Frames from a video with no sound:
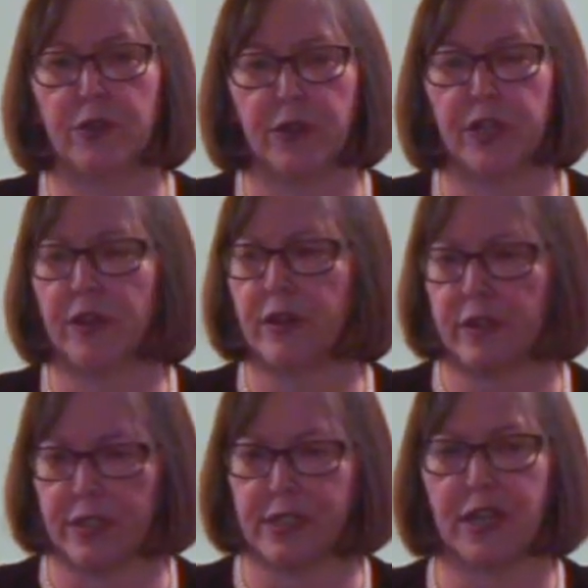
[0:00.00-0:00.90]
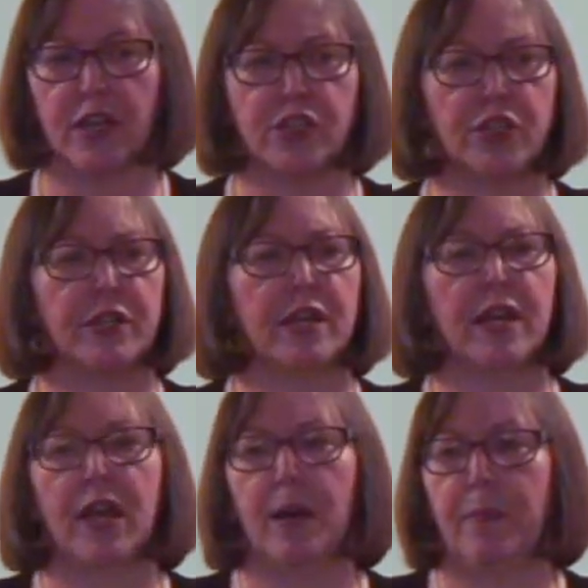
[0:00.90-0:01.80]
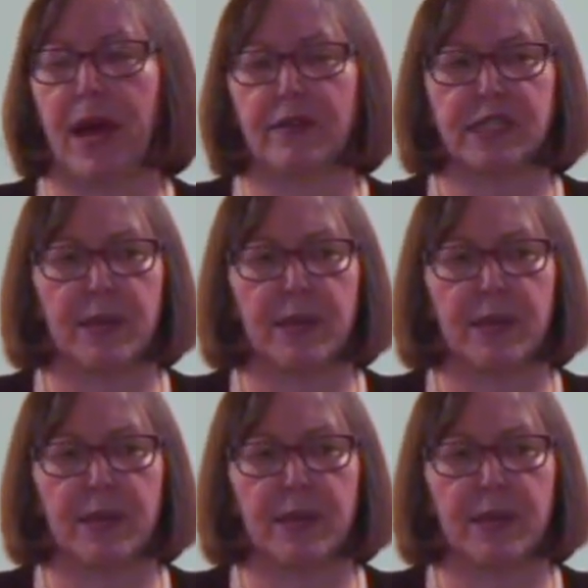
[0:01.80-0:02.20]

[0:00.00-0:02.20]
you'll hear a discussion about